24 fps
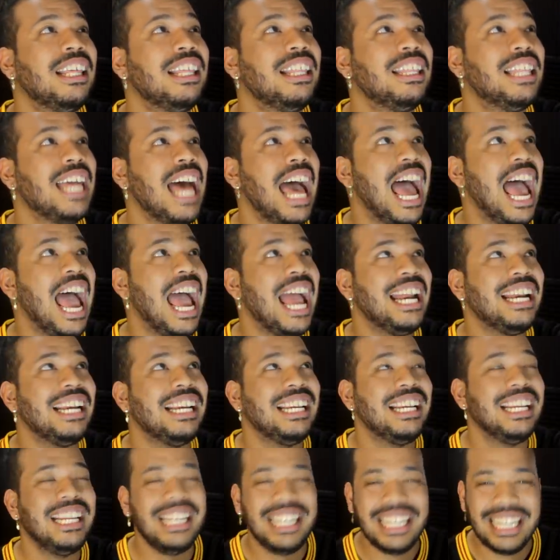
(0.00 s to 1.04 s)
that
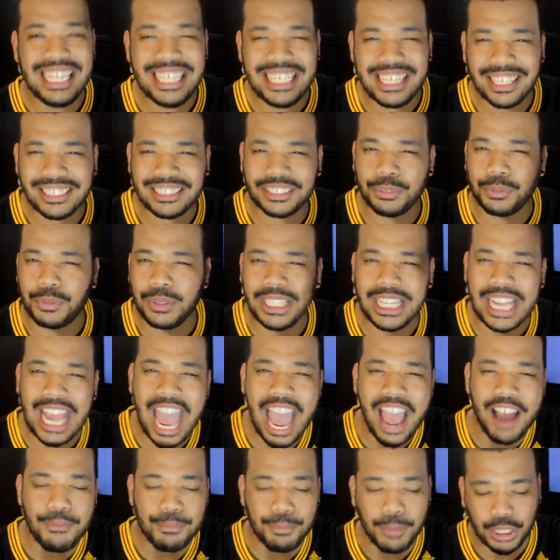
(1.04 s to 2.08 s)
he doesn't really
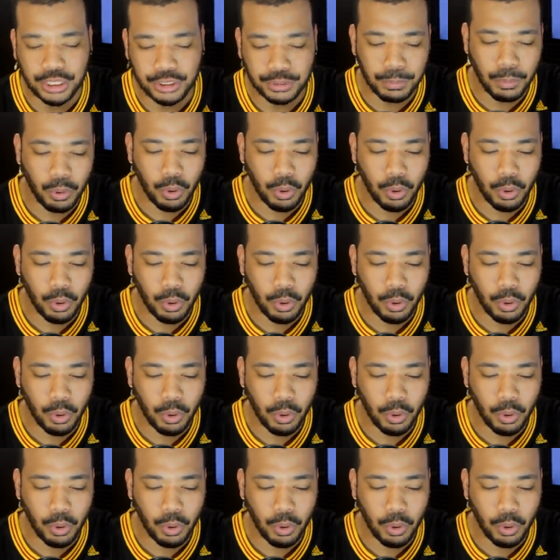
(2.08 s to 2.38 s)
have much